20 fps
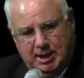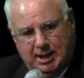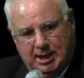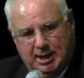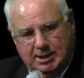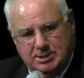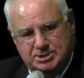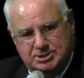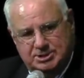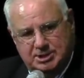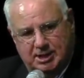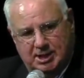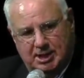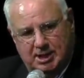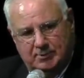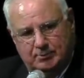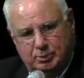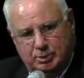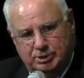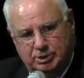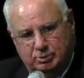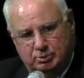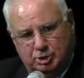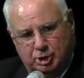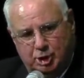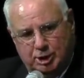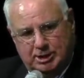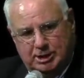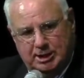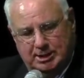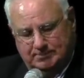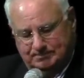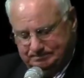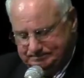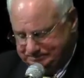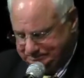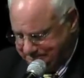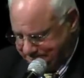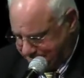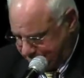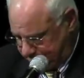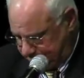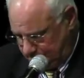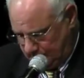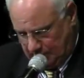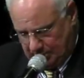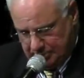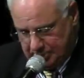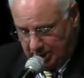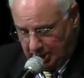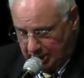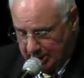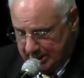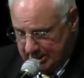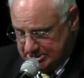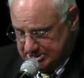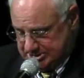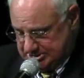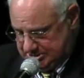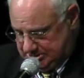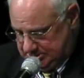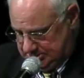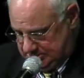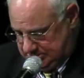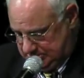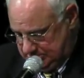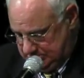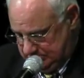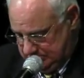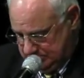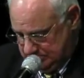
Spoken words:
And when you look at the list,